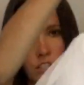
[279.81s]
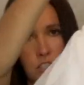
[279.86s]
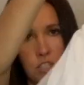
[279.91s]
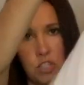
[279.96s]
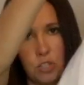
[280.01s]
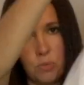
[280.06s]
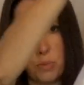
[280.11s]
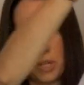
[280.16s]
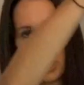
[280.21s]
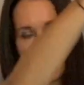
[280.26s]

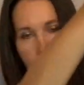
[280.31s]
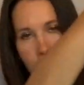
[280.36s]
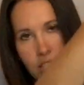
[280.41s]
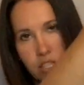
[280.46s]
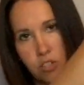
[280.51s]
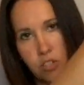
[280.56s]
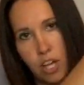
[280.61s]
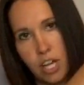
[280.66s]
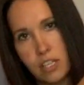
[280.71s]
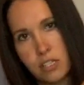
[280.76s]
to bring this
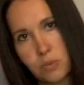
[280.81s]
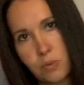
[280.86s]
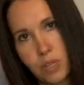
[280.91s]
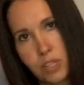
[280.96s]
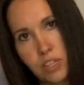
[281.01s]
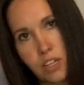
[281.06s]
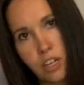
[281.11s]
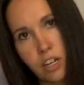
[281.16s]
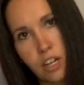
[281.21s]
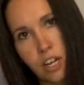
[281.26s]
dress with
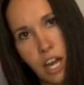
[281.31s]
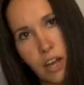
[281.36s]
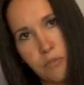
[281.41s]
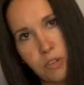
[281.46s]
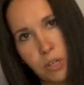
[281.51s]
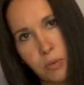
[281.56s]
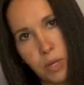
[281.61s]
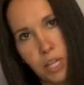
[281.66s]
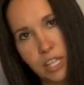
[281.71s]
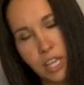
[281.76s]
her
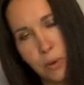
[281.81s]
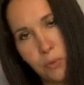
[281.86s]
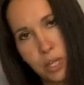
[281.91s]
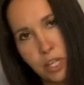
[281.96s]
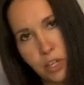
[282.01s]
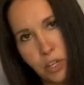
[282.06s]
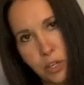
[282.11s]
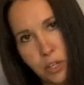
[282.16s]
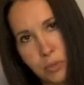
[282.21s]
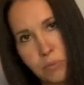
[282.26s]
everywhere that we
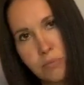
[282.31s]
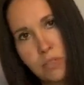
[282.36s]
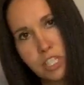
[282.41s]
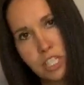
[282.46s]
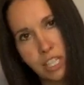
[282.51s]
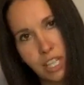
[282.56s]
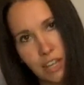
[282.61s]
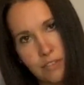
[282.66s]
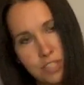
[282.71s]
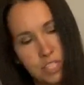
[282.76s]
go. She
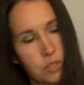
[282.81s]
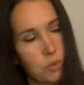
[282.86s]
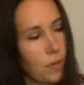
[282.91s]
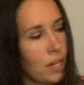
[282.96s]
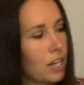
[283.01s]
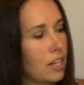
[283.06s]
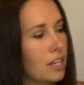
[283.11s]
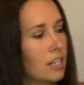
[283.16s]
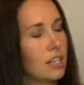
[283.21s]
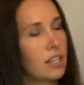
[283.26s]
loves to wear
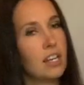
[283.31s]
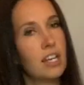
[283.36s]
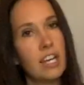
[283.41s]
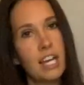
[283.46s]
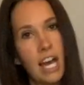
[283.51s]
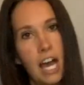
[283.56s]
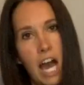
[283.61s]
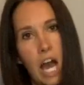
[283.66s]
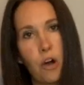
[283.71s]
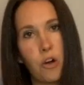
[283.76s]
it.
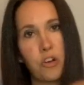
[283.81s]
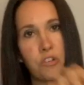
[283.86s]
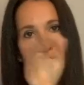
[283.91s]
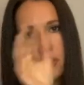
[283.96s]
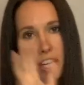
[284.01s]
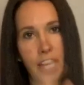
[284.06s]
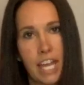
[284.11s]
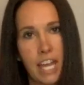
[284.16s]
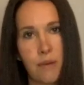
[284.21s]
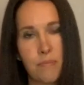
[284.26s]
However, for
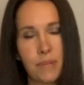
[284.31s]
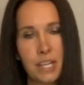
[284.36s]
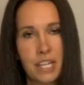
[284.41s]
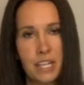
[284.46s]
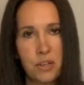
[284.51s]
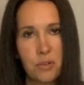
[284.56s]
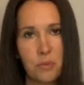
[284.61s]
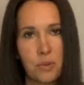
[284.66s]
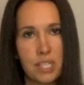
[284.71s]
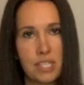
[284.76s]

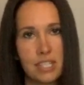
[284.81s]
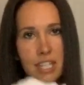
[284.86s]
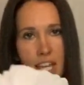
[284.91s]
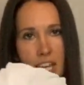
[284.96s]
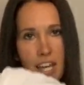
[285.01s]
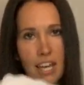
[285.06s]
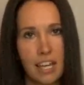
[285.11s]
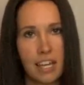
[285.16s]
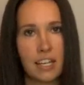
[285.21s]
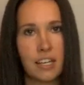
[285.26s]
camping, we
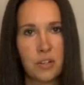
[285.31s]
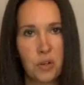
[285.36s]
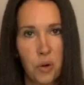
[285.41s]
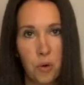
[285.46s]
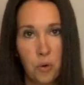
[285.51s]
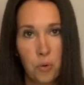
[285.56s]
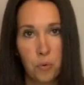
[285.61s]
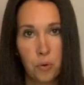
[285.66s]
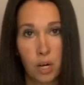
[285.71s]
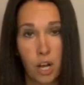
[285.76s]
say
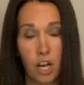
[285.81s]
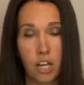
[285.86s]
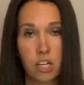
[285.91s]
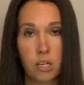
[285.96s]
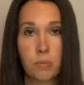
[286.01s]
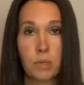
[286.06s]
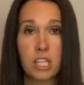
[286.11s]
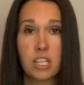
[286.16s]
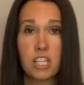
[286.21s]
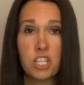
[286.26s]
we're not going to
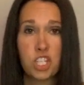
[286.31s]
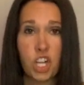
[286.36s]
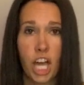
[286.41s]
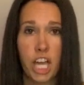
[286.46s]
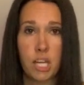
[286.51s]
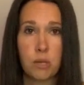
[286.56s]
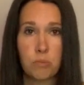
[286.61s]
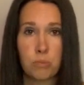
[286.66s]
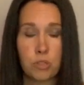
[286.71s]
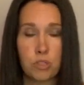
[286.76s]
bring the
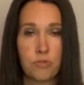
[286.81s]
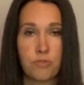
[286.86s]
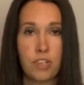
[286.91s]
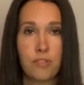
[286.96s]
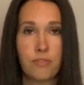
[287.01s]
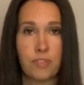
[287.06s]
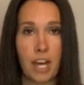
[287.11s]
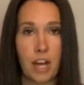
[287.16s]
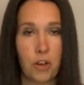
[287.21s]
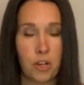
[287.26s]
giant poofy
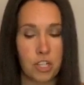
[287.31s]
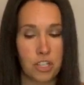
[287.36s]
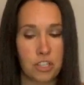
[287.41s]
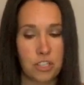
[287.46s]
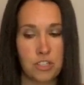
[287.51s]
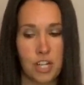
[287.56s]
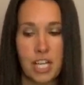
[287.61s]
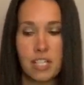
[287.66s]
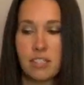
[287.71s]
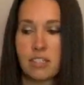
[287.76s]
flower girl
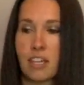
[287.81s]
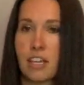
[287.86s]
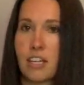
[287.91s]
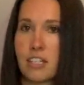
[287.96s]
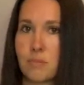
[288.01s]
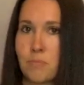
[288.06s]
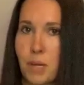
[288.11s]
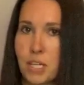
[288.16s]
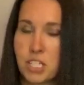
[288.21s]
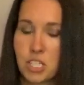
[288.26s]
dress.
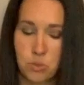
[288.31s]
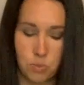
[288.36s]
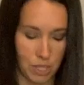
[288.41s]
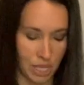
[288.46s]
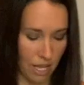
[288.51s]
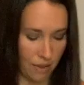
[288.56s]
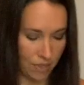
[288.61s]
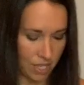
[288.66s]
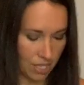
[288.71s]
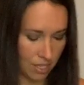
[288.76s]
As much as we
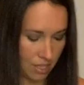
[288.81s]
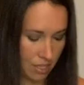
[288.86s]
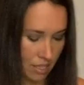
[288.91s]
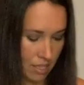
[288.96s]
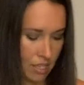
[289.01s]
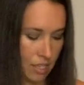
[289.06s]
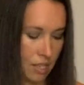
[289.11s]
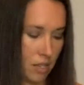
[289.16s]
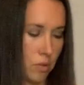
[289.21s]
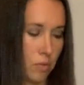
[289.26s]
love it,
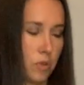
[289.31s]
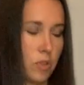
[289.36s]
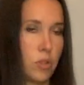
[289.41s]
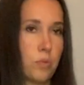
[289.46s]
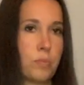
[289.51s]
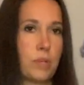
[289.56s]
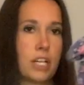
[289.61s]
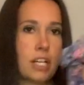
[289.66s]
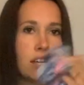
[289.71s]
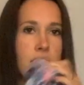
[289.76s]
we will
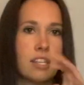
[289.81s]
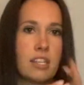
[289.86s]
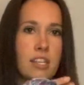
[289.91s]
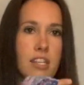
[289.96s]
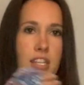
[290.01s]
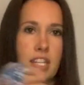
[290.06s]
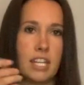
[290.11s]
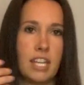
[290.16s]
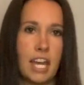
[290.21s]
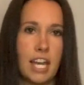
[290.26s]
bring
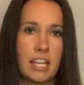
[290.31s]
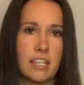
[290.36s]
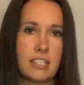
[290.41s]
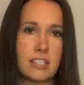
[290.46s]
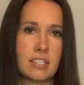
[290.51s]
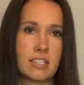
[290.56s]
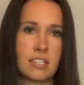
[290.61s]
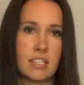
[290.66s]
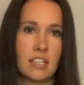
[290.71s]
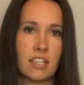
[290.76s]
the nice,
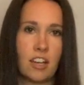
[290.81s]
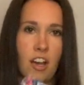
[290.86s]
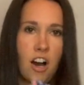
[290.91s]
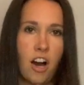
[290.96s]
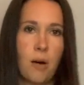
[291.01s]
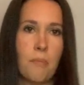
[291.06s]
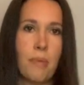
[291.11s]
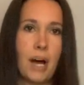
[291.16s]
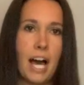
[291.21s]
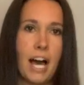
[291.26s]

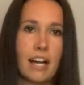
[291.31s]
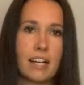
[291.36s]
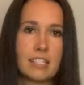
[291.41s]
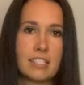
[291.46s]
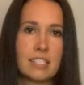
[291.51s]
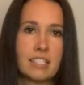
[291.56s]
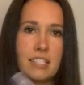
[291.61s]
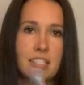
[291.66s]
compact